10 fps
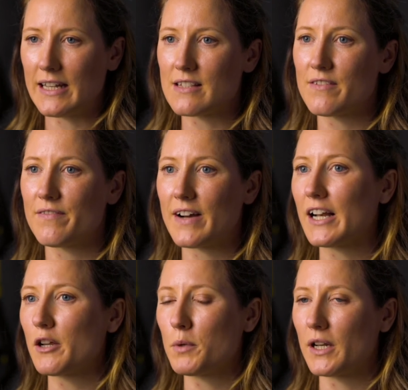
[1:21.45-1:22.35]
is
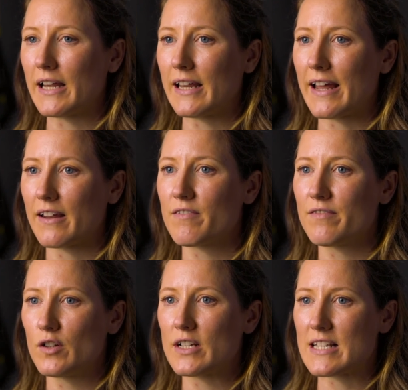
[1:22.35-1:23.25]
invaluable in getting a
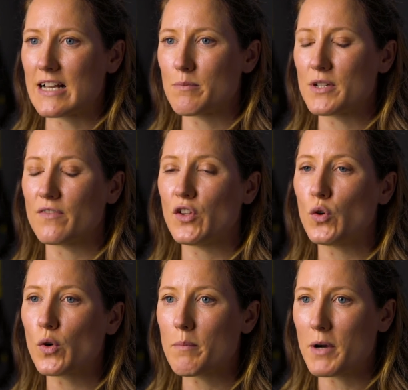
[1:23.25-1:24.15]
full assessment of
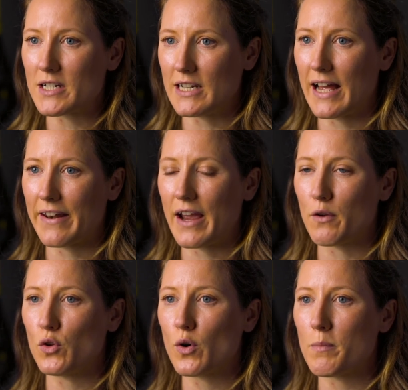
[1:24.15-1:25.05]
your body and how
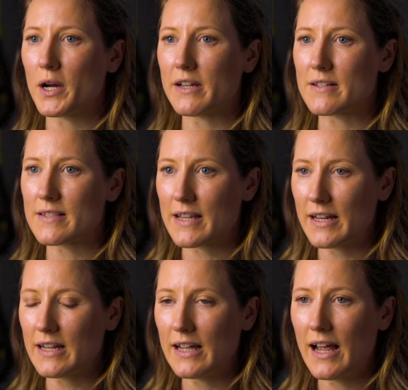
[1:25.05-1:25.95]
your body is sitting